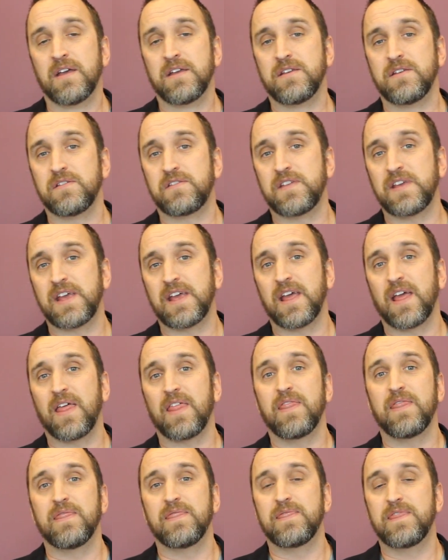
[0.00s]
You
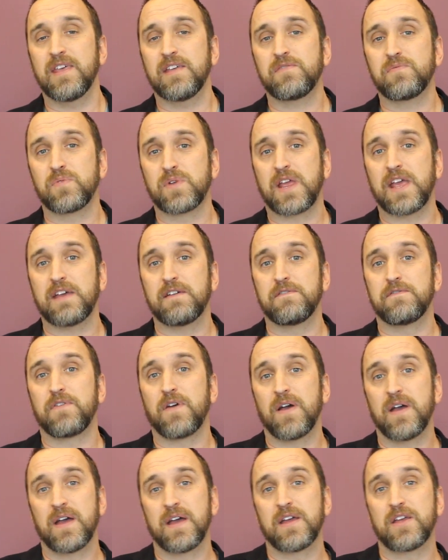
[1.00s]
see, this would
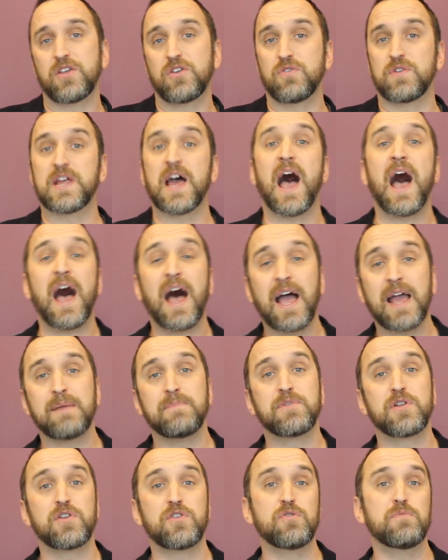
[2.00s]
give you
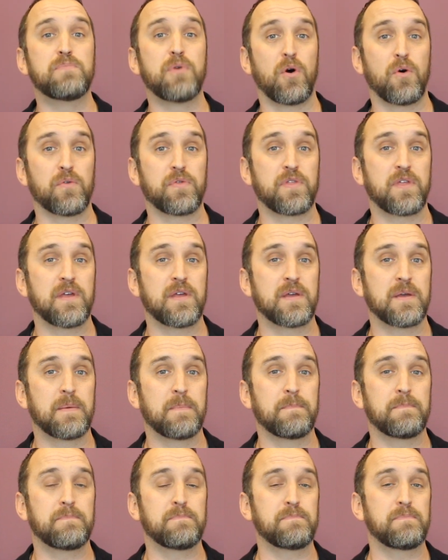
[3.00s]
time to do both.
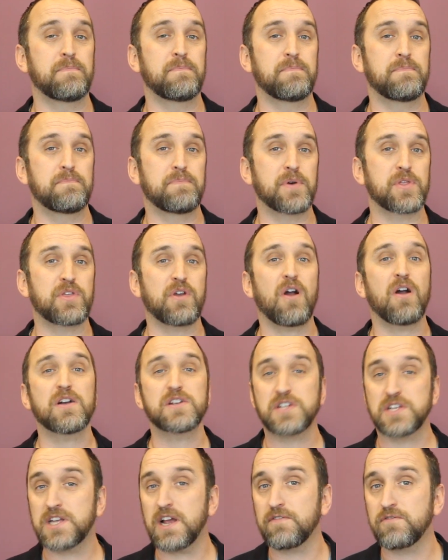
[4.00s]
But there are
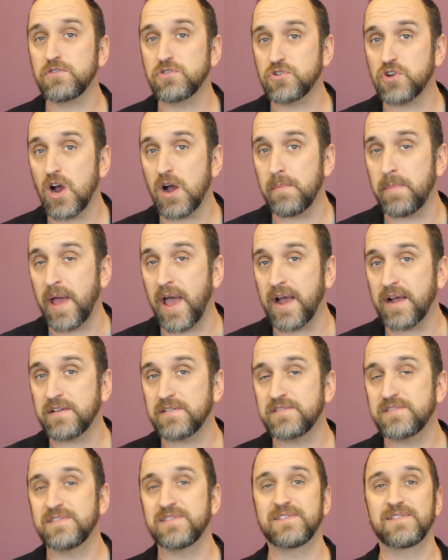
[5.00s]
several
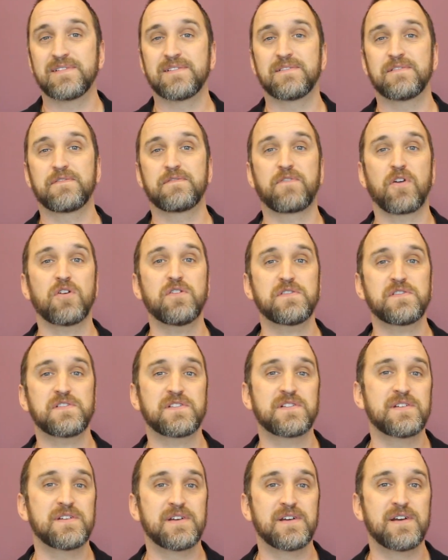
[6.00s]
drawbacks.
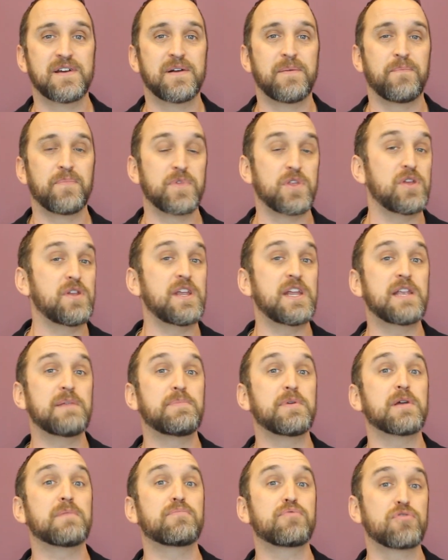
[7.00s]
First, you need to
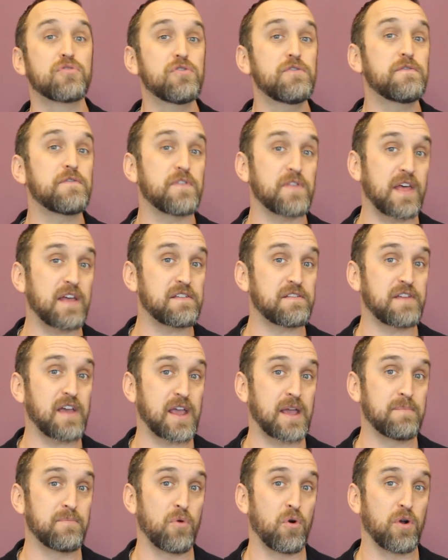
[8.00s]
be approved for that
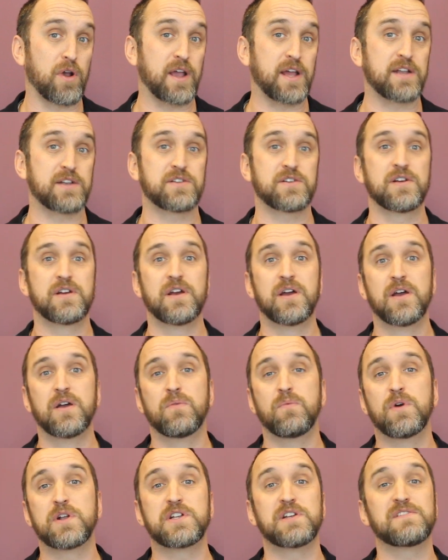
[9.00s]
second mortgage,
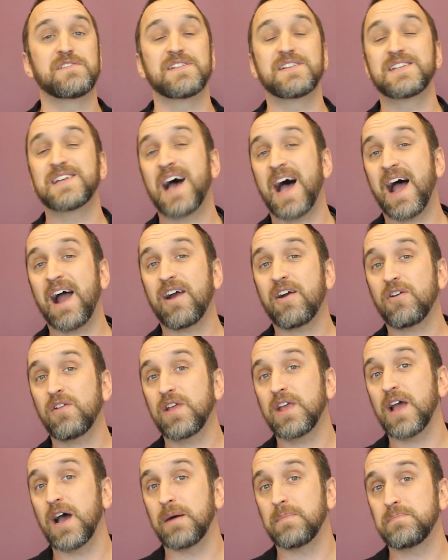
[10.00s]
which is
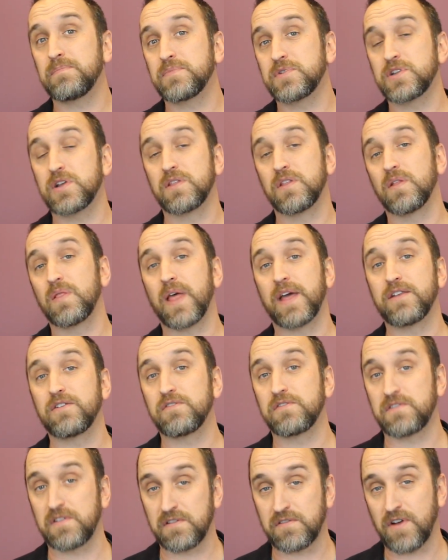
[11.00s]
entirely up to the
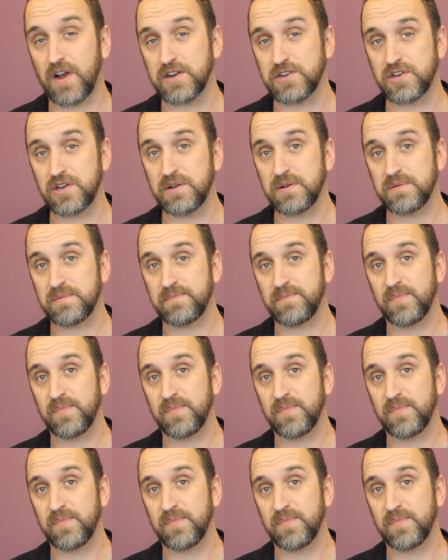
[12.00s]
lender's discretion.